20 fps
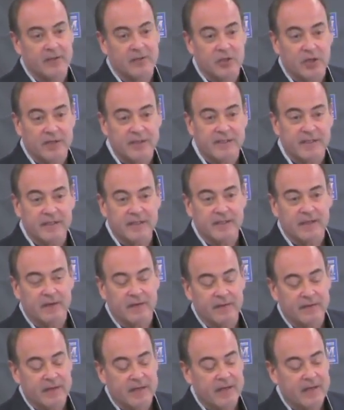Justice
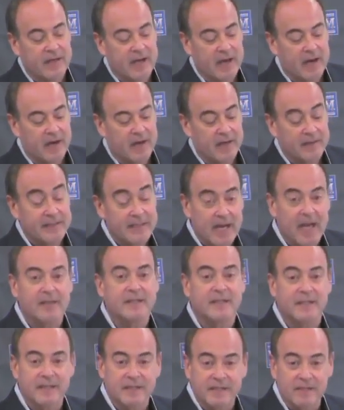on the
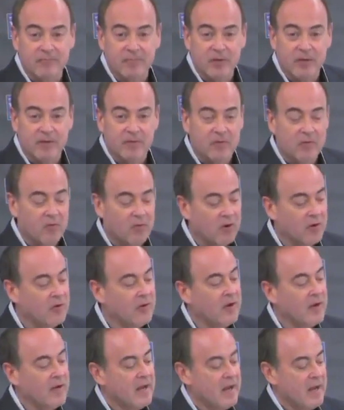Texas Supreme Court,